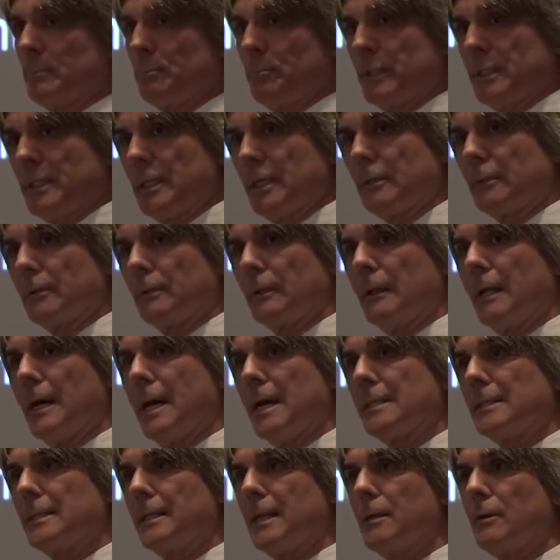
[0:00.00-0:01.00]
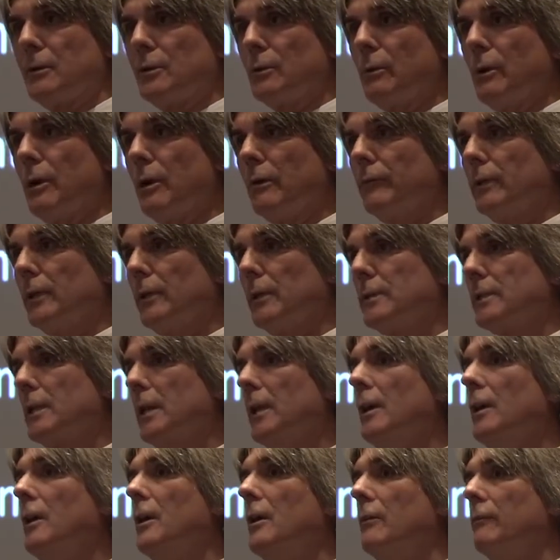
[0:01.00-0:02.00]
particularly the last 10 or 12 years,
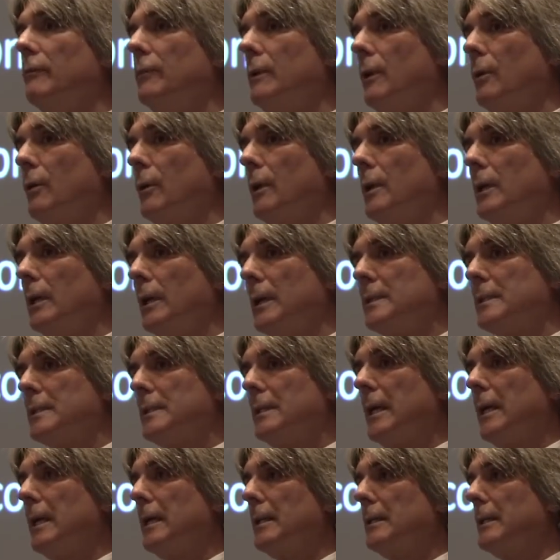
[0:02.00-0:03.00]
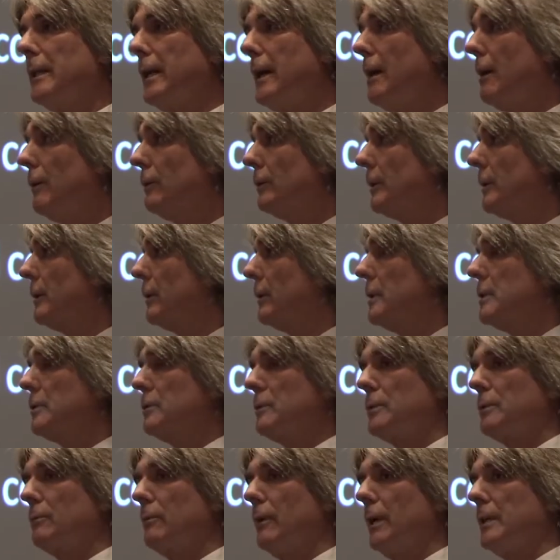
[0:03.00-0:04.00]
floating and staying down.
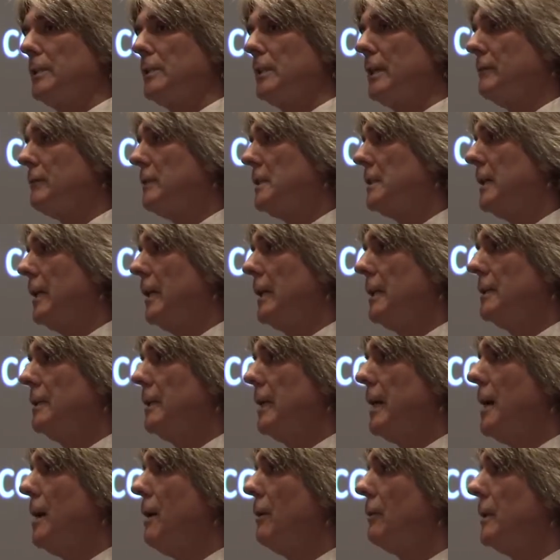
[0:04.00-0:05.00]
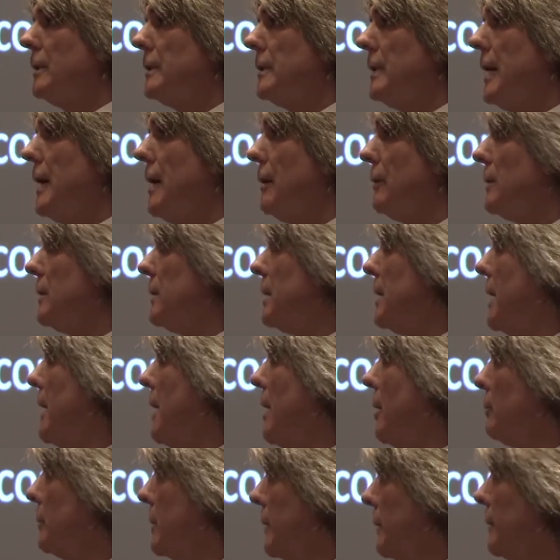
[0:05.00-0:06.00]
Interest rates have stayed down and down and
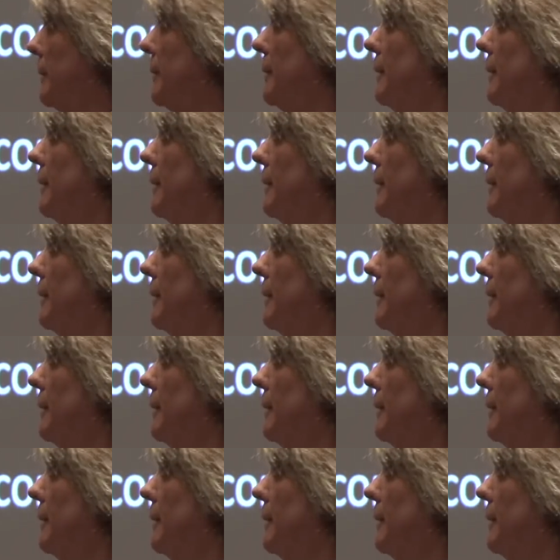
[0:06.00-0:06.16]
down.